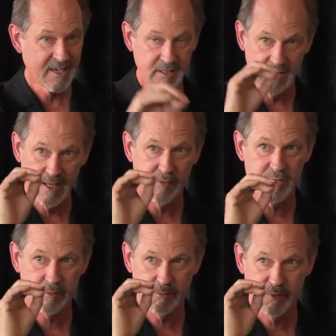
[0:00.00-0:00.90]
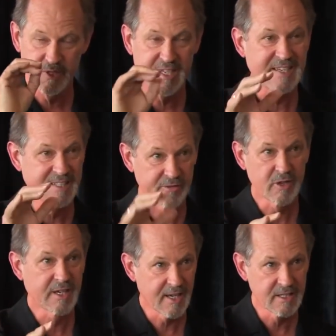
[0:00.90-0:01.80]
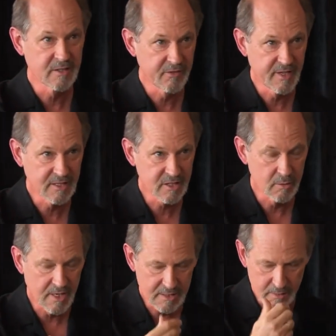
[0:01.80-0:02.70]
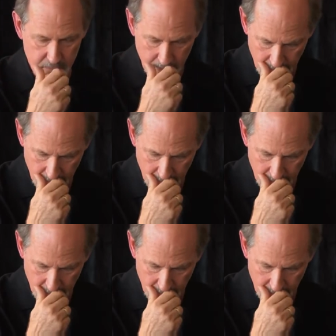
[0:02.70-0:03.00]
and the levels present different kinds of things to us.